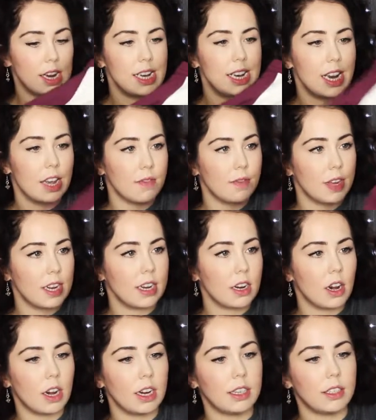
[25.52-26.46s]
I live
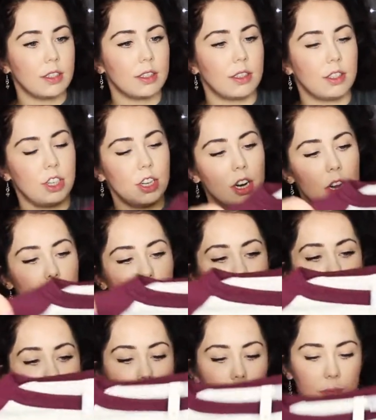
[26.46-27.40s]
in I. Do you know
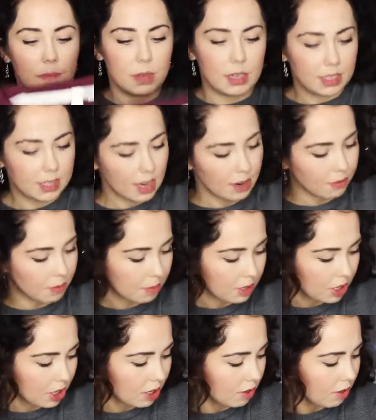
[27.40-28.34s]
what? Is that from
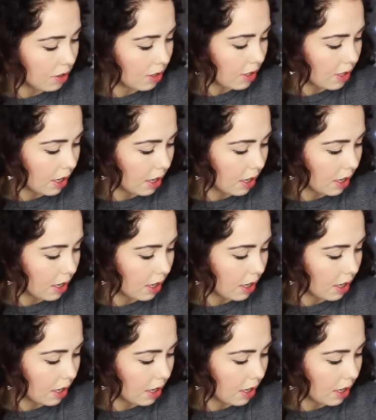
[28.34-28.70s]
the children's